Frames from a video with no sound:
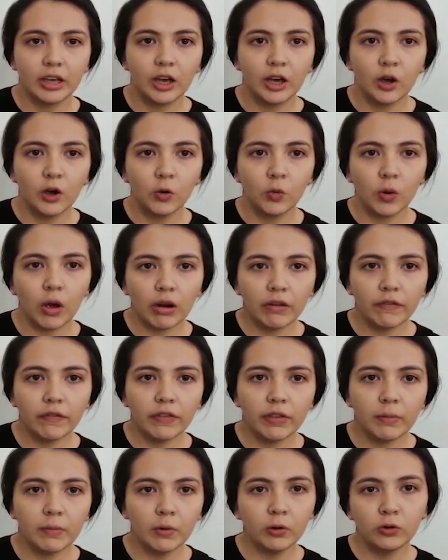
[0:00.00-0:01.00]
one of
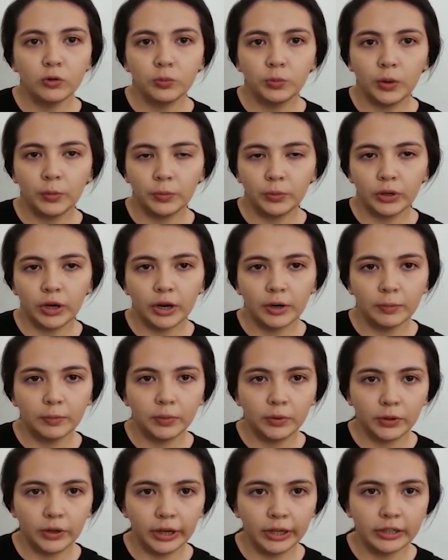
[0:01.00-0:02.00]
the most popular
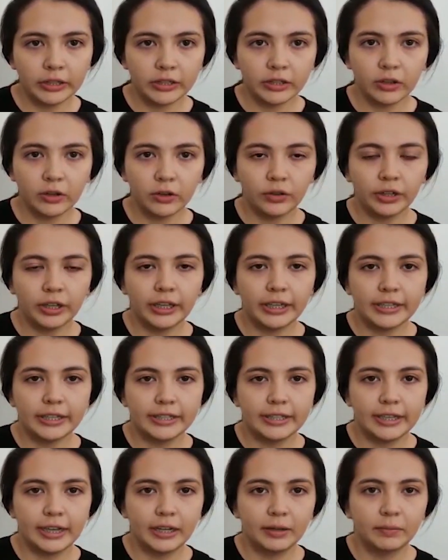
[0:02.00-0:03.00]
poets of his
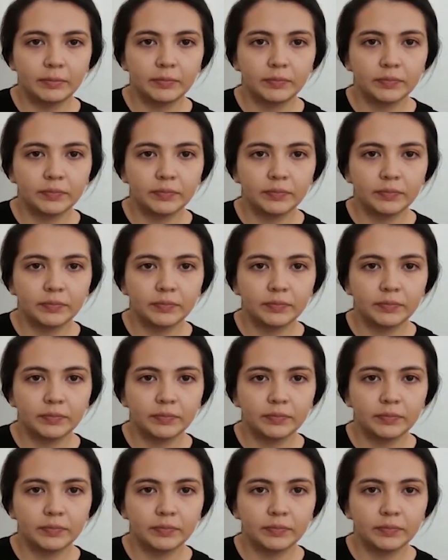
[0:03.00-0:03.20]
time.